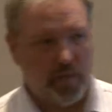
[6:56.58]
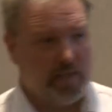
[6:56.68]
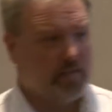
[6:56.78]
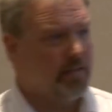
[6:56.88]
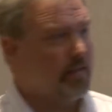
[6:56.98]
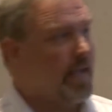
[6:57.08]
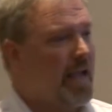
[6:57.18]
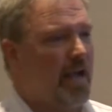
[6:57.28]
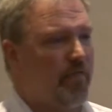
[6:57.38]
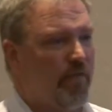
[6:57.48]
is that they
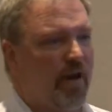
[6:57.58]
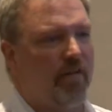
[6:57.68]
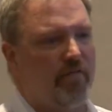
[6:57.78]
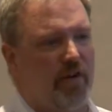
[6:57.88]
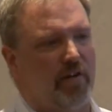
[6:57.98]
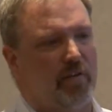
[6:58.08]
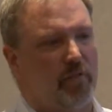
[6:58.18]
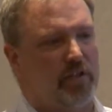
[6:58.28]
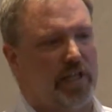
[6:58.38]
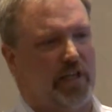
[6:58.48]
have very, very
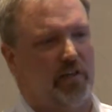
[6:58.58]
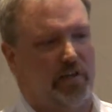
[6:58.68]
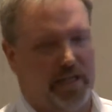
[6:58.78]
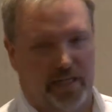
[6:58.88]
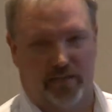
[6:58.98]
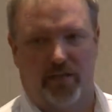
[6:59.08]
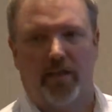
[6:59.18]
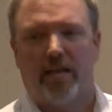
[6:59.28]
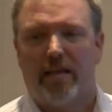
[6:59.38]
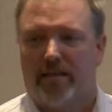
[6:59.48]
particular needs.
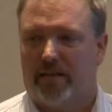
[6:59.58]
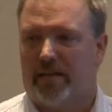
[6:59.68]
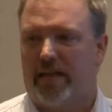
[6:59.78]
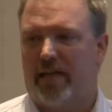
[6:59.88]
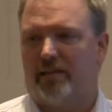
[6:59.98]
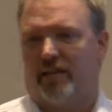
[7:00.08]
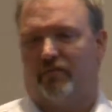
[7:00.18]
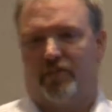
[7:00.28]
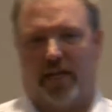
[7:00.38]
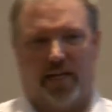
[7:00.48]
The needs have
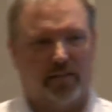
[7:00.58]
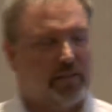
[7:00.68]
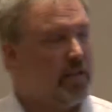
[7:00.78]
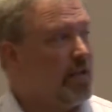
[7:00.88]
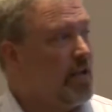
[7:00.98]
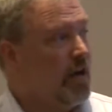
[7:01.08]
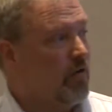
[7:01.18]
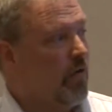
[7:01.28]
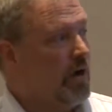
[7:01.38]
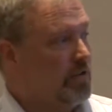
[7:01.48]
changed
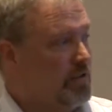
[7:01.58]
across the